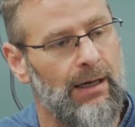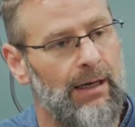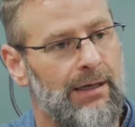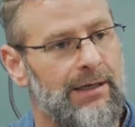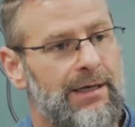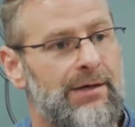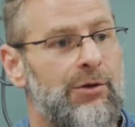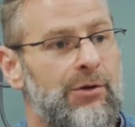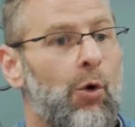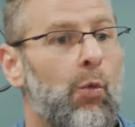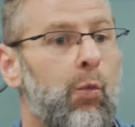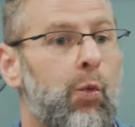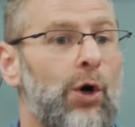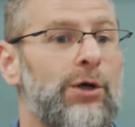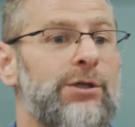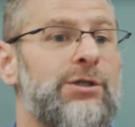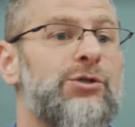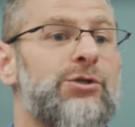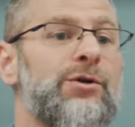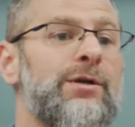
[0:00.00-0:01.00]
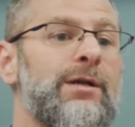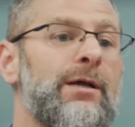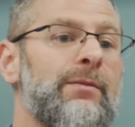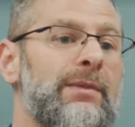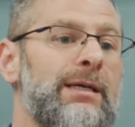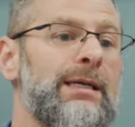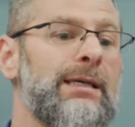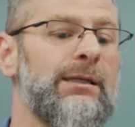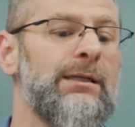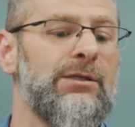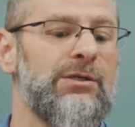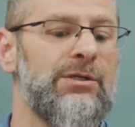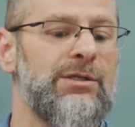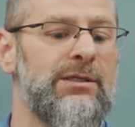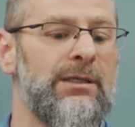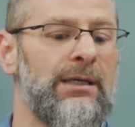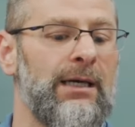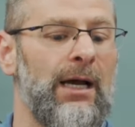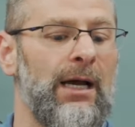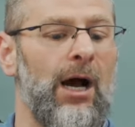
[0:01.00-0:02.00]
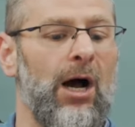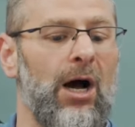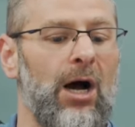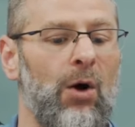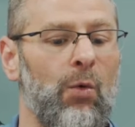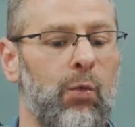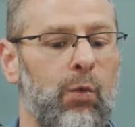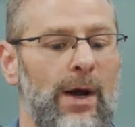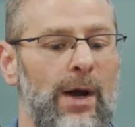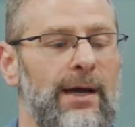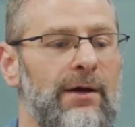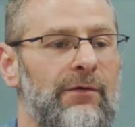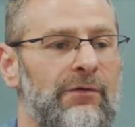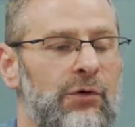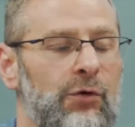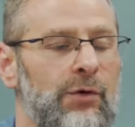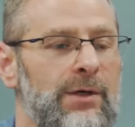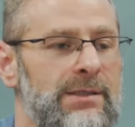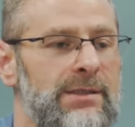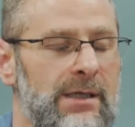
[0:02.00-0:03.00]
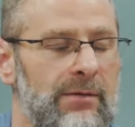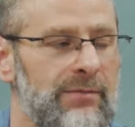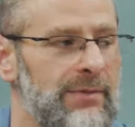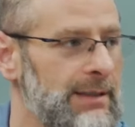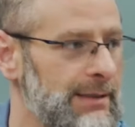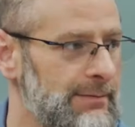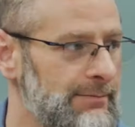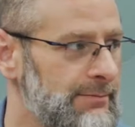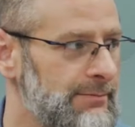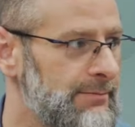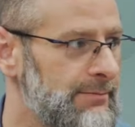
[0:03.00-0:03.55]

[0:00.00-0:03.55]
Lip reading: The word Sunnah means a way of doing something,